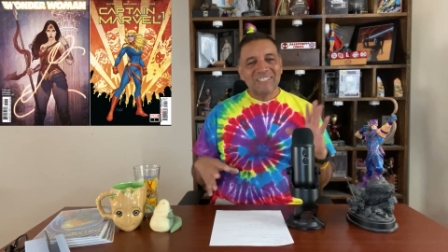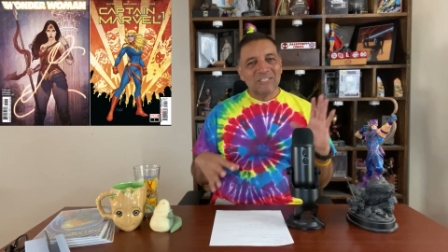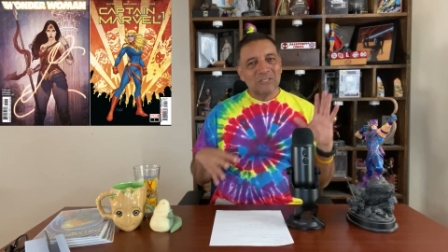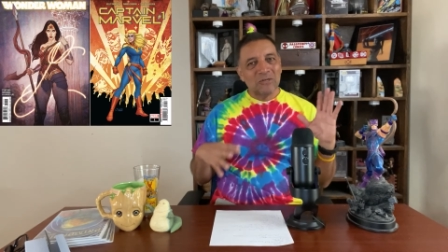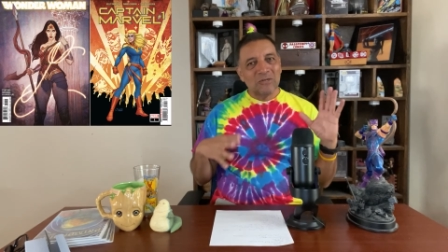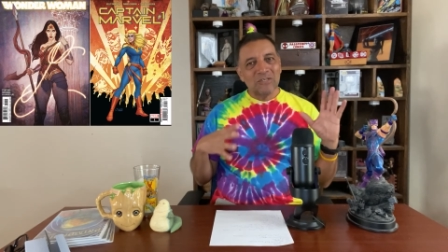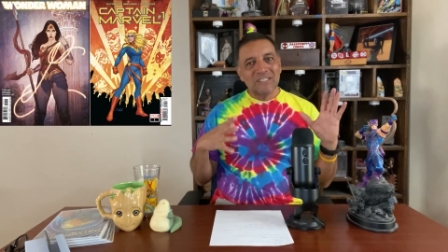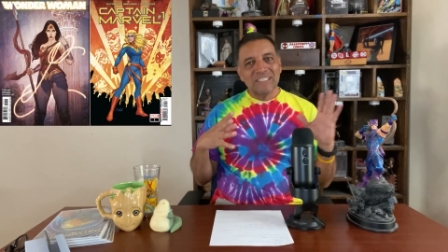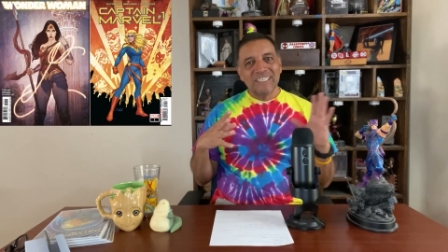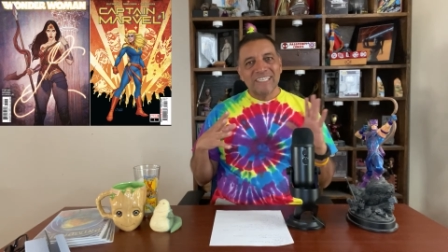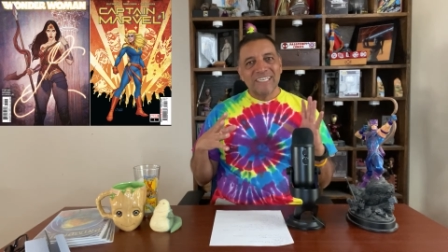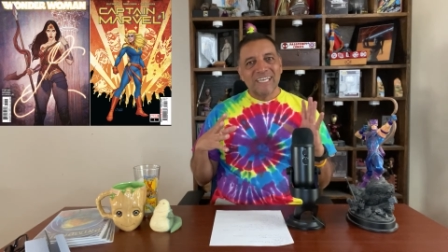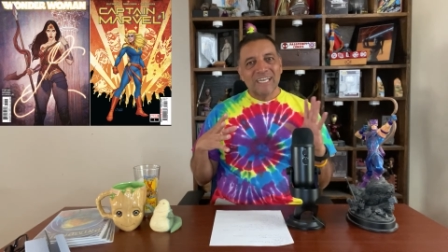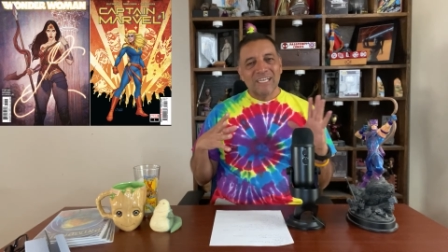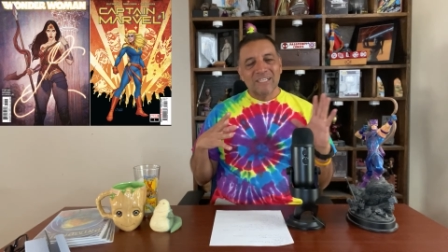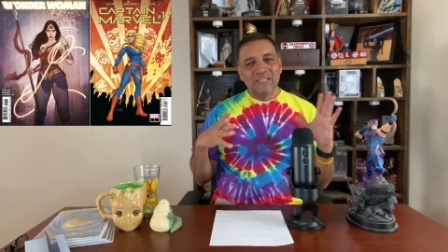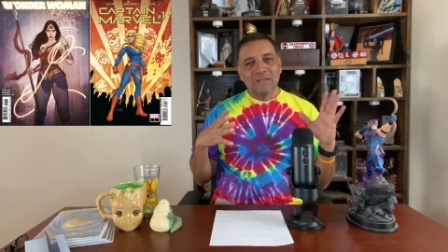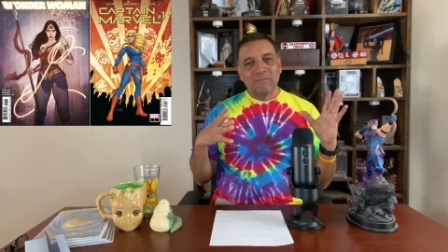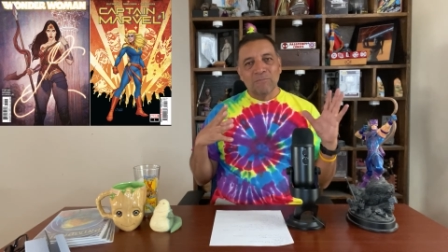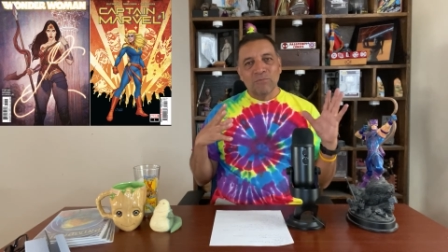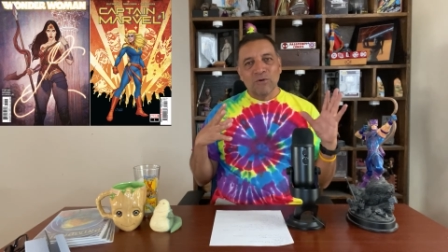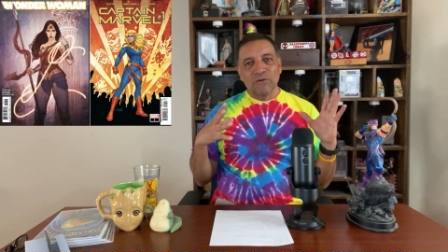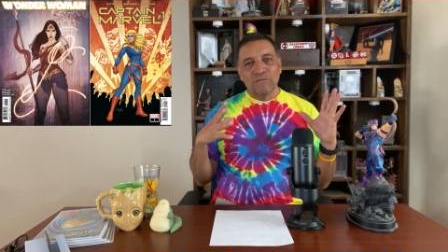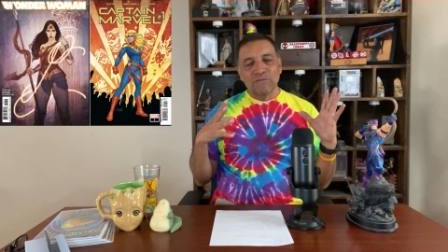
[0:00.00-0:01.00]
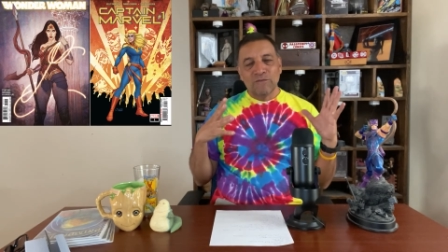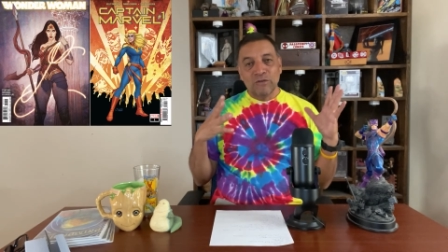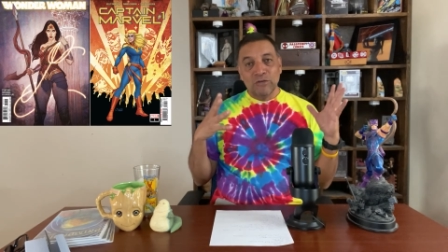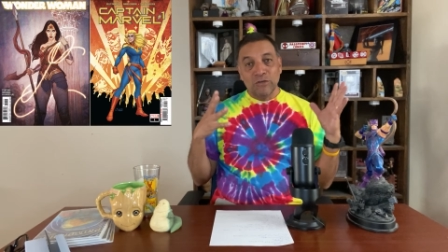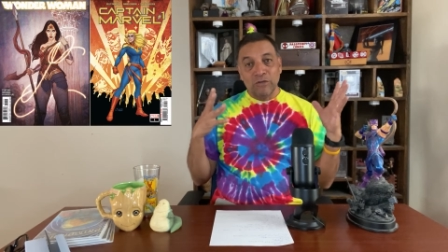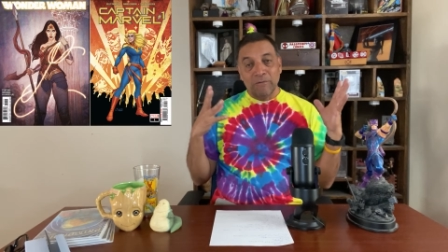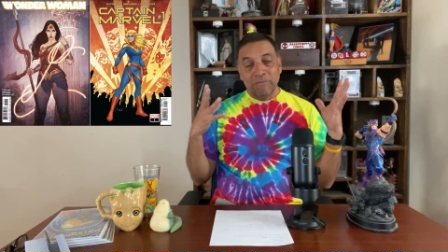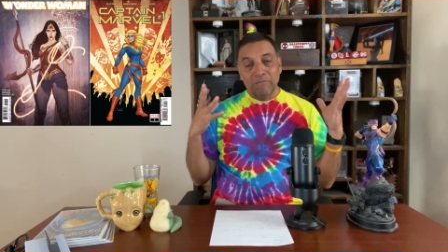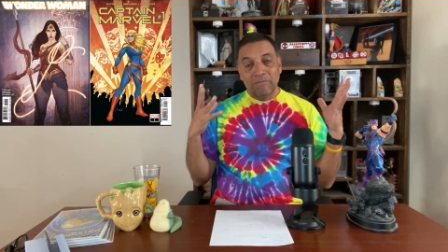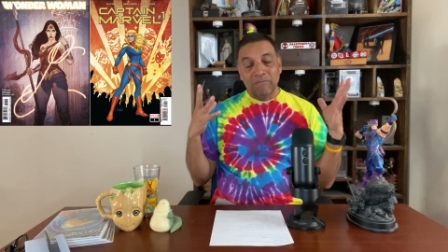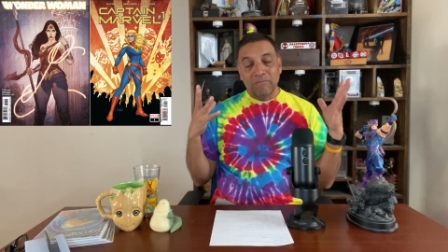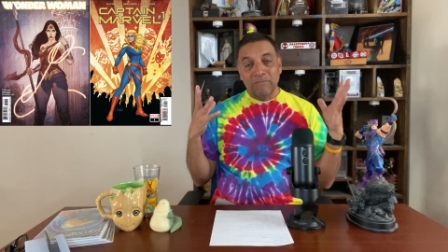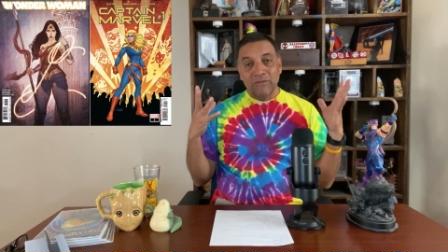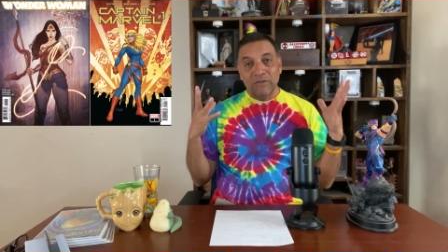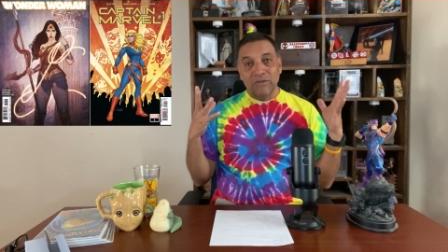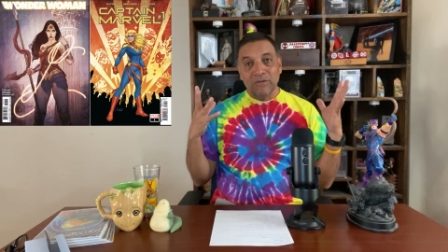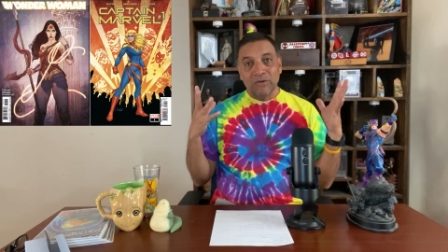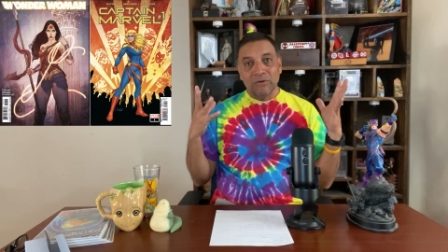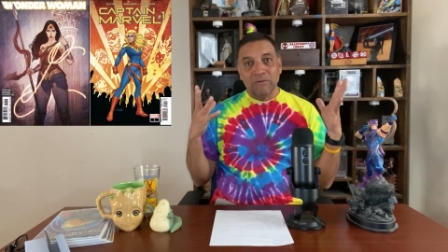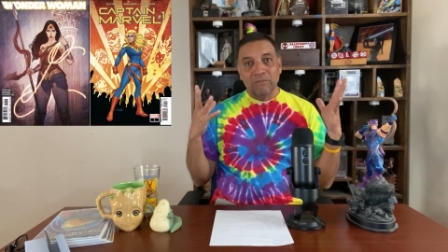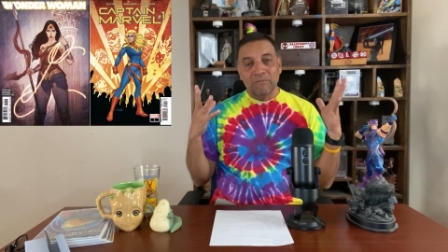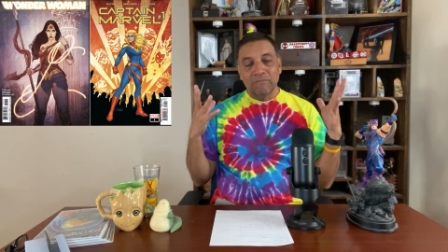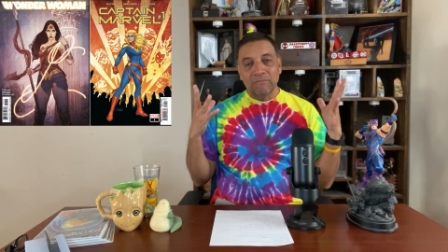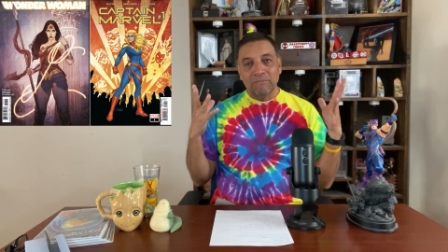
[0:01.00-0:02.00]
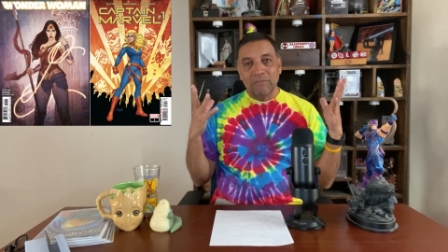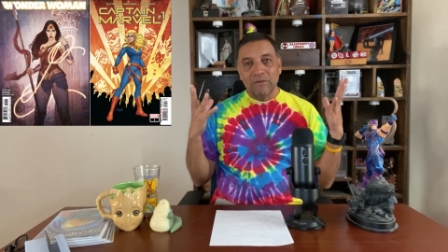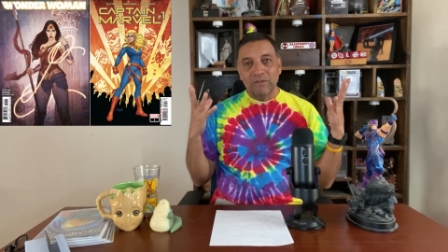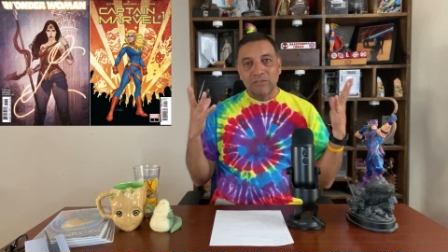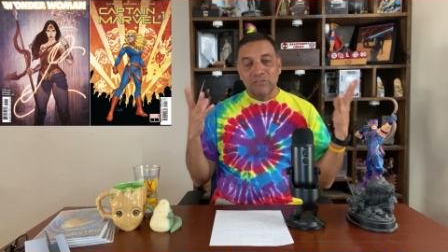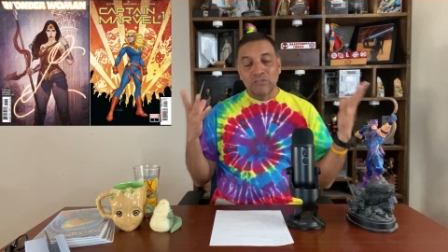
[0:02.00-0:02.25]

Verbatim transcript: towards the end, they're both good, you know,